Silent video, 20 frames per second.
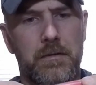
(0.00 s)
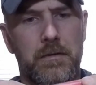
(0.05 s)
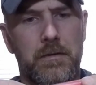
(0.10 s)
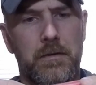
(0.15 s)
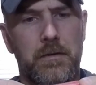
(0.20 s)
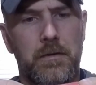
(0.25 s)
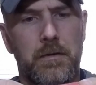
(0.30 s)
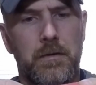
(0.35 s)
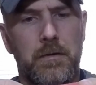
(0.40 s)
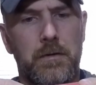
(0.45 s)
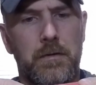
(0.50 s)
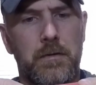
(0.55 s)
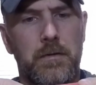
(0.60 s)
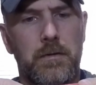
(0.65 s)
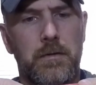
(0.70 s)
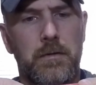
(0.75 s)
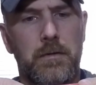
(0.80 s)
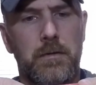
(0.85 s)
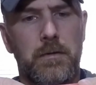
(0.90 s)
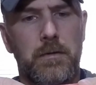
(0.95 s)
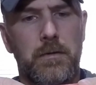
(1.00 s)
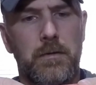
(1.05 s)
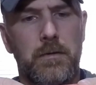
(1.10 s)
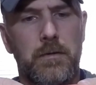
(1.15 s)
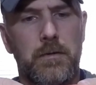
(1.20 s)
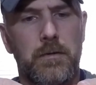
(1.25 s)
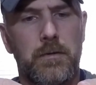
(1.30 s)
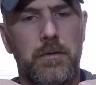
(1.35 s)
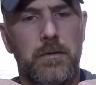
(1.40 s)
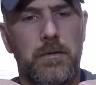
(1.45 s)

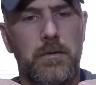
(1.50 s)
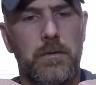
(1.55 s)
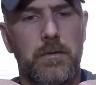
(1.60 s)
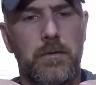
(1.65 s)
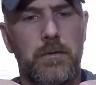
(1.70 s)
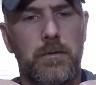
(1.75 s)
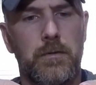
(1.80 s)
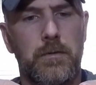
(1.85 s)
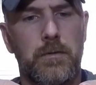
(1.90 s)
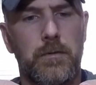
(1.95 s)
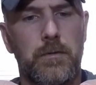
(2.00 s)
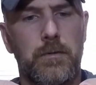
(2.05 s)
No one is speaking in this clip.